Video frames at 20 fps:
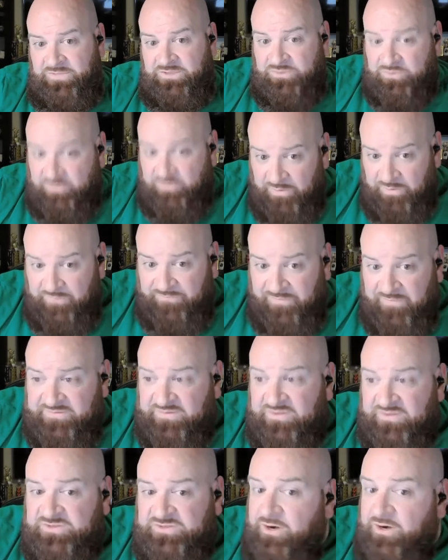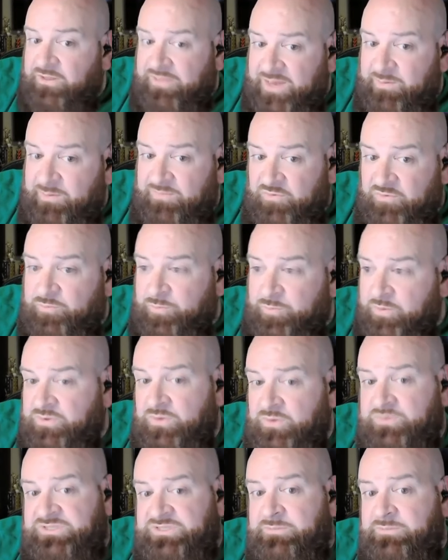So 3/5 of the starting lineup, if you
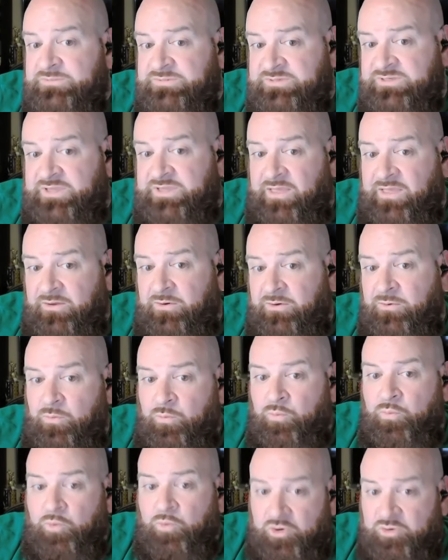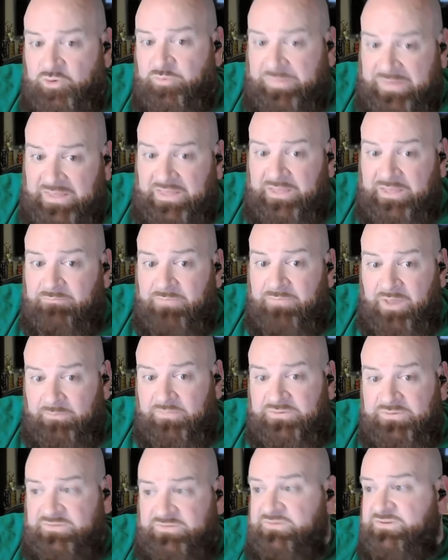put those teams together, would be
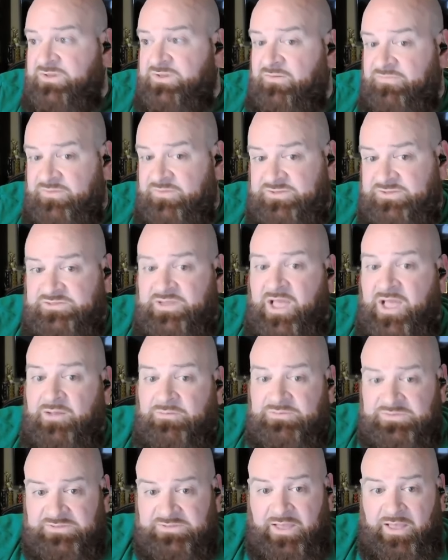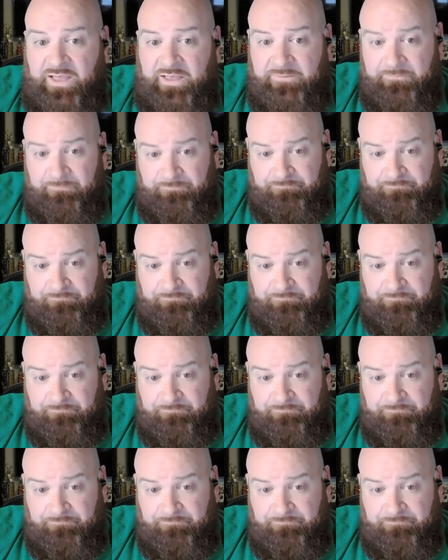members of the Chicago Sky.